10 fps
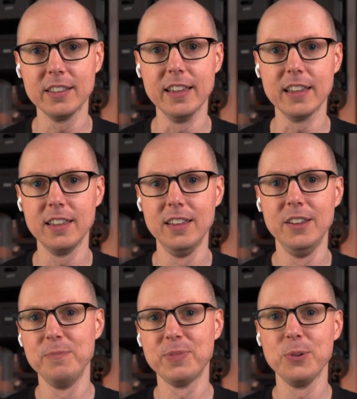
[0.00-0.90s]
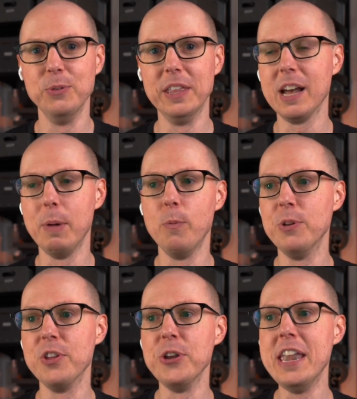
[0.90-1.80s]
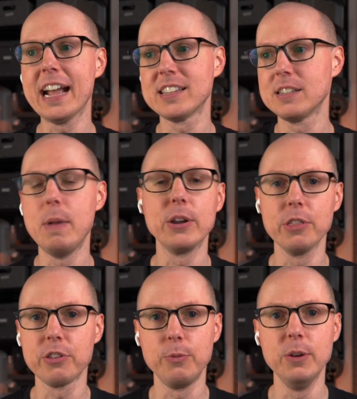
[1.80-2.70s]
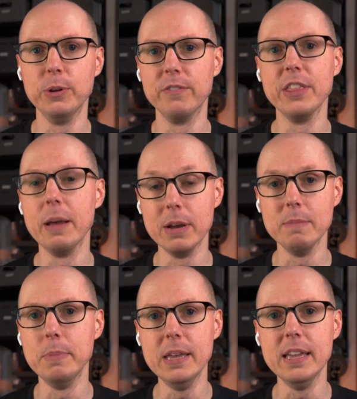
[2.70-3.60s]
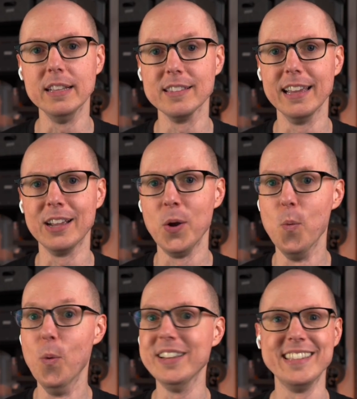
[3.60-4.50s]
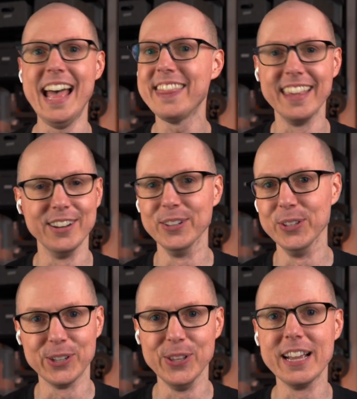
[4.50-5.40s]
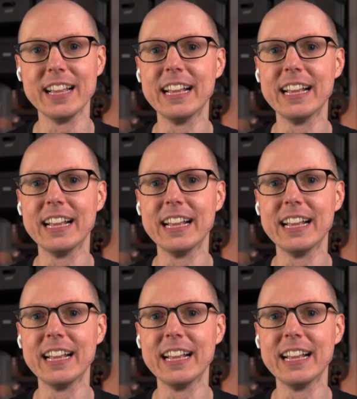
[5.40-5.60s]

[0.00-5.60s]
Like when they come up with their next Model three, whatever that might be, it's like, what is that thing going to look like?